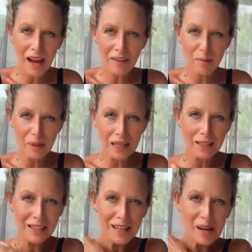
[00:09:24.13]
I've
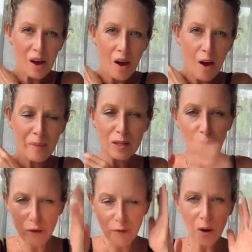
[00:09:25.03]
been
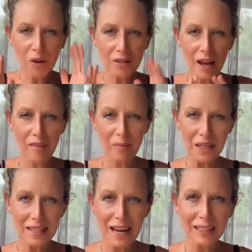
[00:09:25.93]
so focused, I haven't
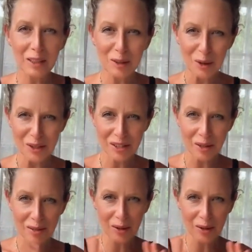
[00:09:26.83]
been saying hello to you.